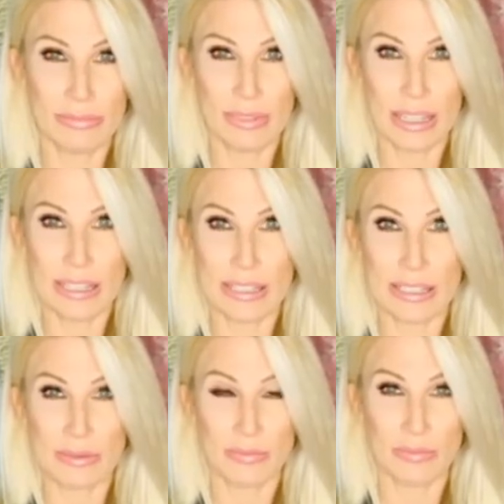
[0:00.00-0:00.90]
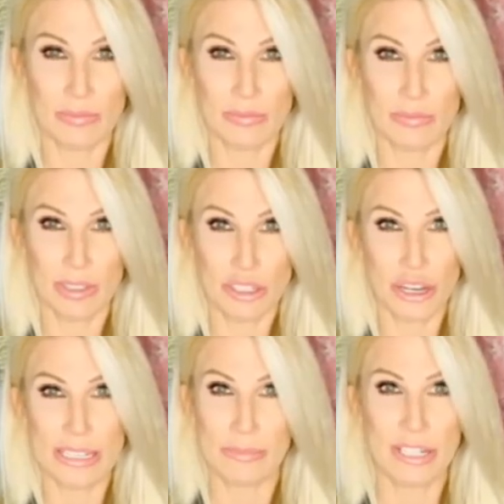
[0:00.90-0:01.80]
is the
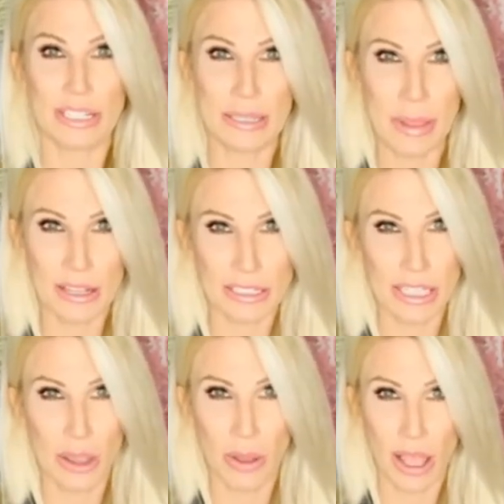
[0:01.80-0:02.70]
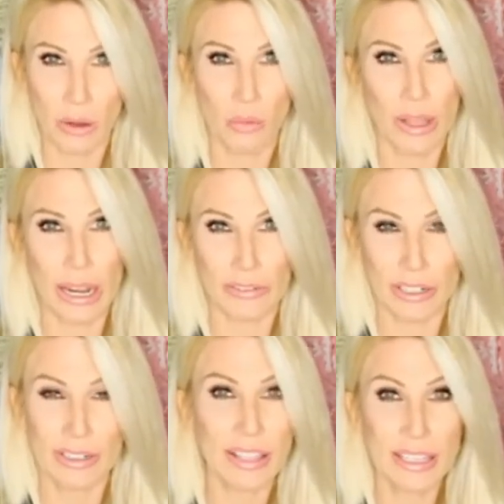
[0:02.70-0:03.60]
transmission's about to go out, whatever.
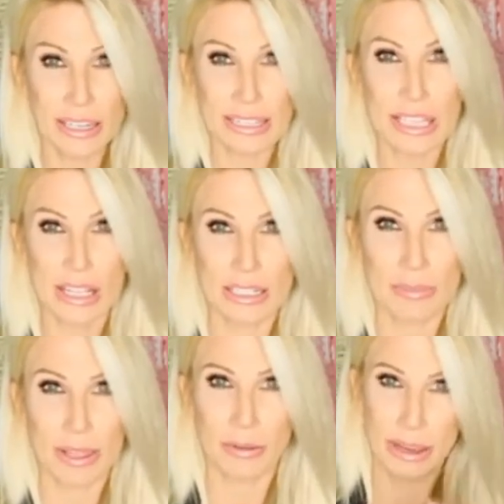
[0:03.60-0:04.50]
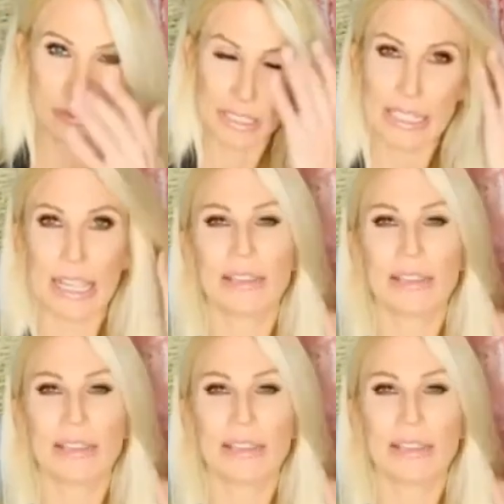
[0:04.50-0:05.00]
Nothing against Hondas, by the way, I'm just saying.